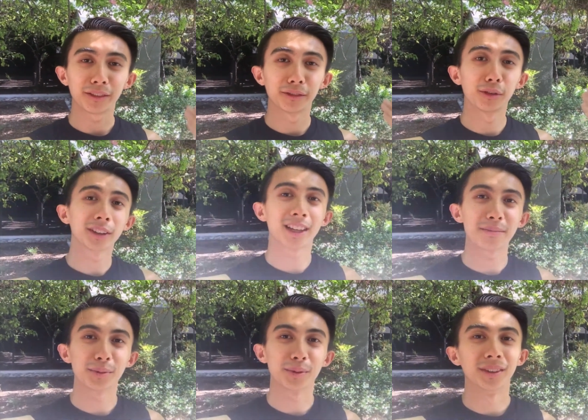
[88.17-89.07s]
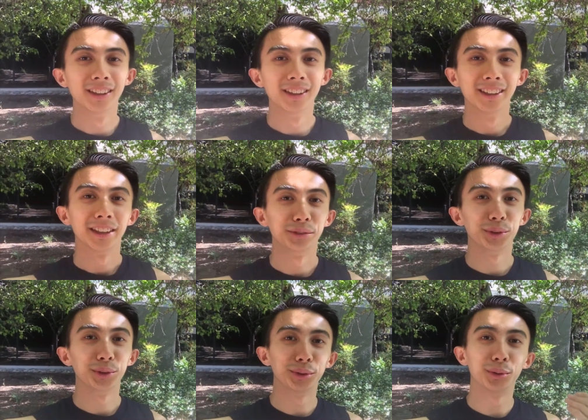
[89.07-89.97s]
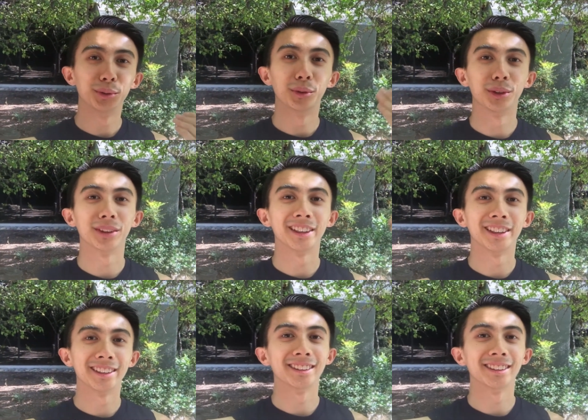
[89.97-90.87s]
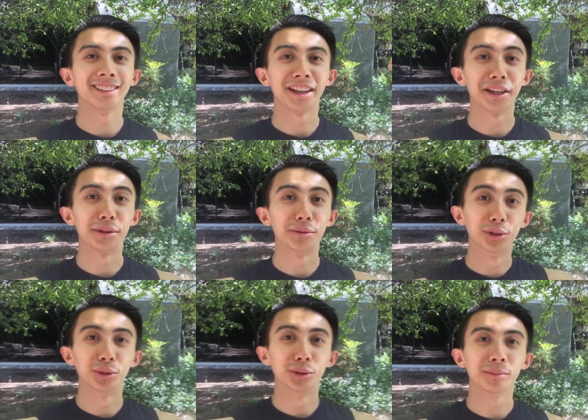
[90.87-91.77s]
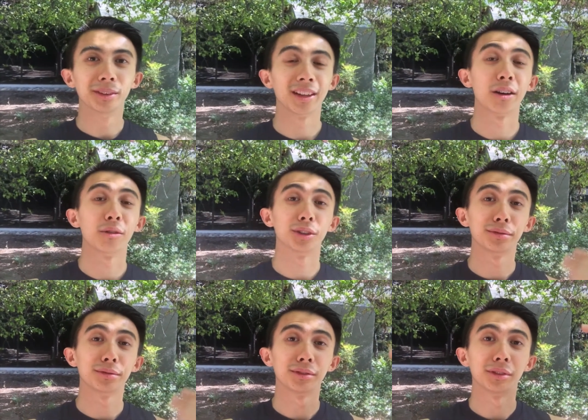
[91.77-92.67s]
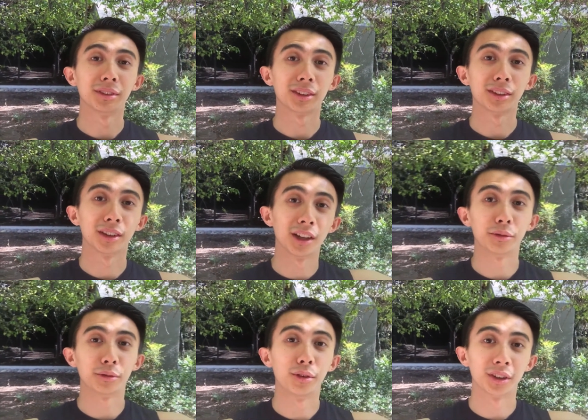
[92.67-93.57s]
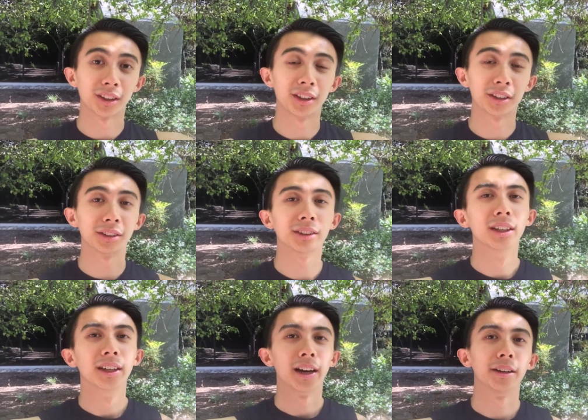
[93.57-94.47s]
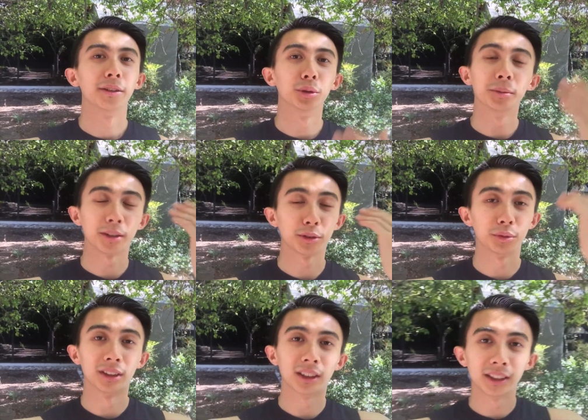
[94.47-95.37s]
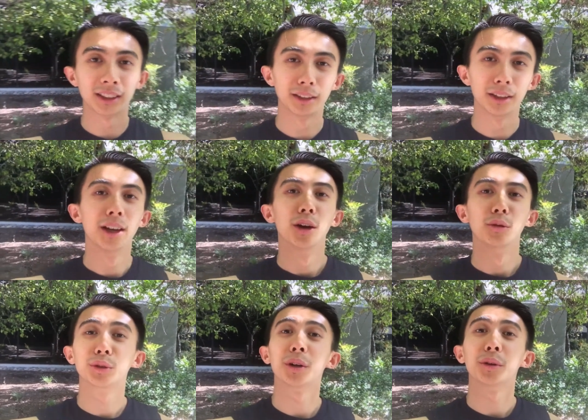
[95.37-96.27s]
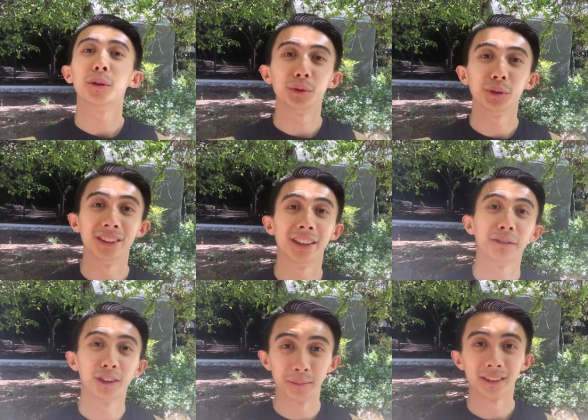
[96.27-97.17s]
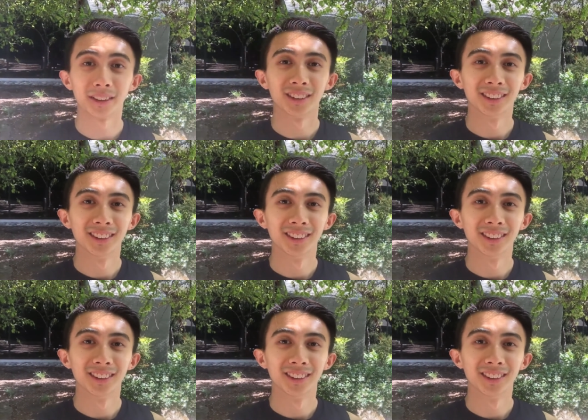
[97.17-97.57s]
for example, if you were in a room that was full of clutter and a room that was really clean, which one do you think feel better?